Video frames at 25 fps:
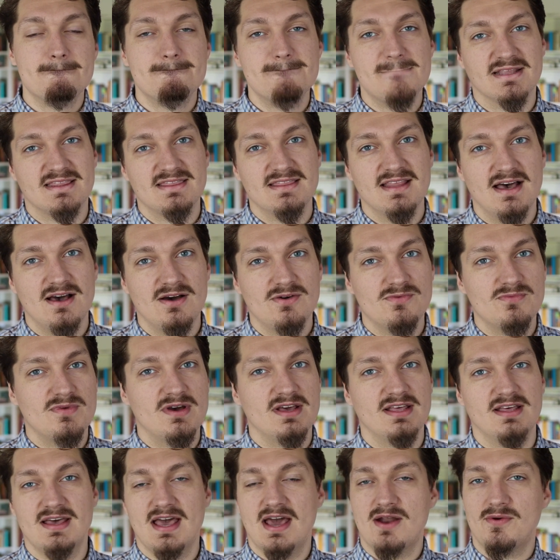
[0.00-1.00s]
But now
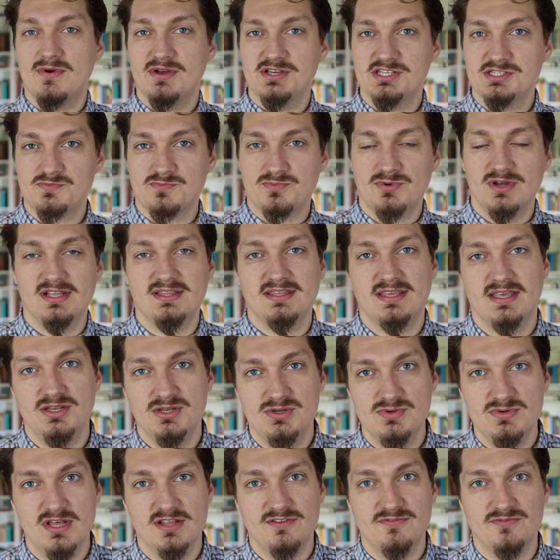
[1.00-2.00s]
array spread can
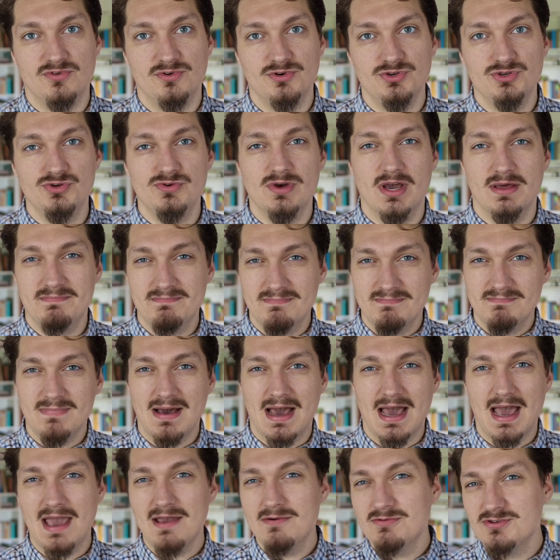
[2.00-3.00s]
do that for you, and
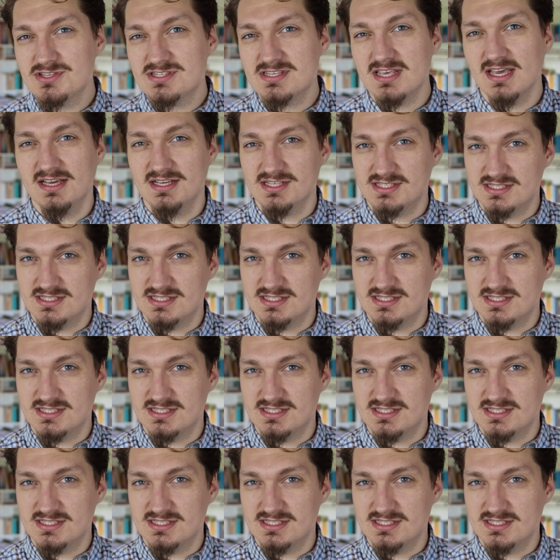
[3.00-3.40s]
I would say